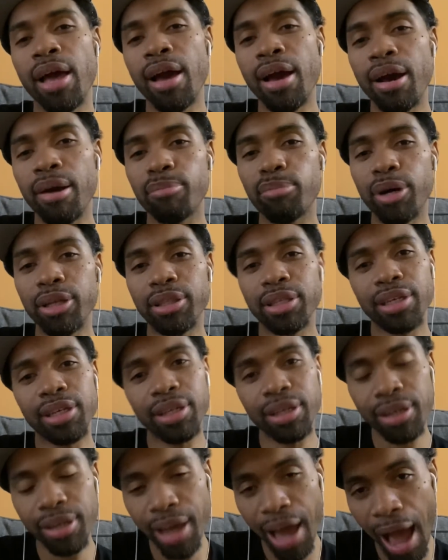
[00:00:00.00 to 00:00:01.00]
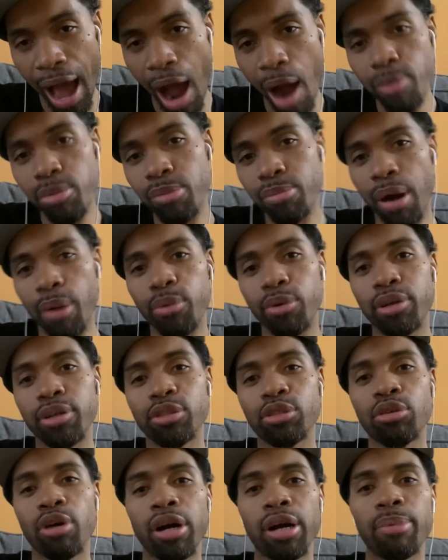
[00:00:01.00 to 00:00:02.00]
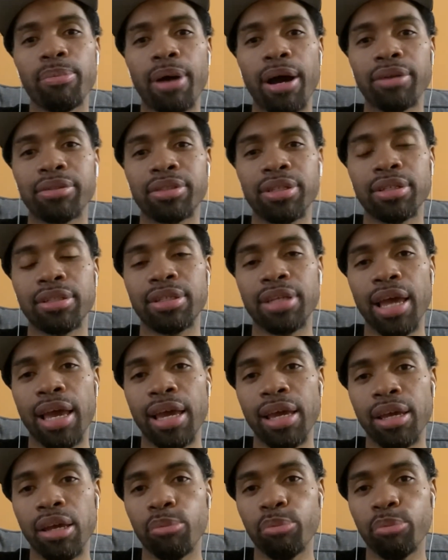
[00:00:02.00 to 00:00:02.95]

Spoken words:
But the album I want to talk about today